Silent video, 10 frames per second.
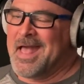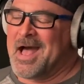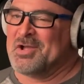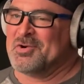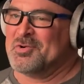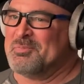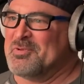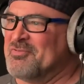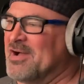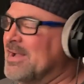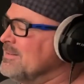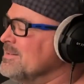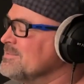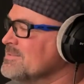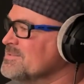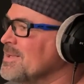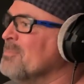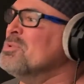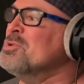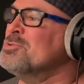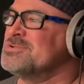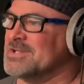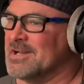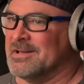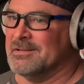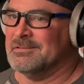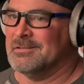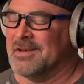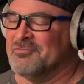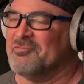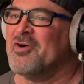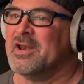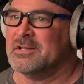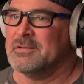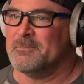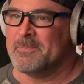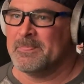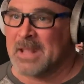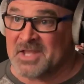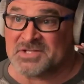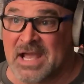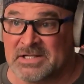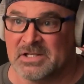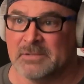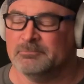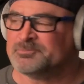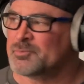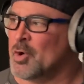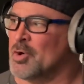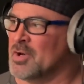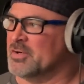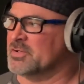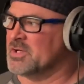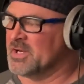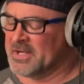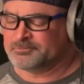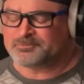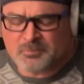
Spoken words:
I hope you find this as amusing and funny as I did earlier today.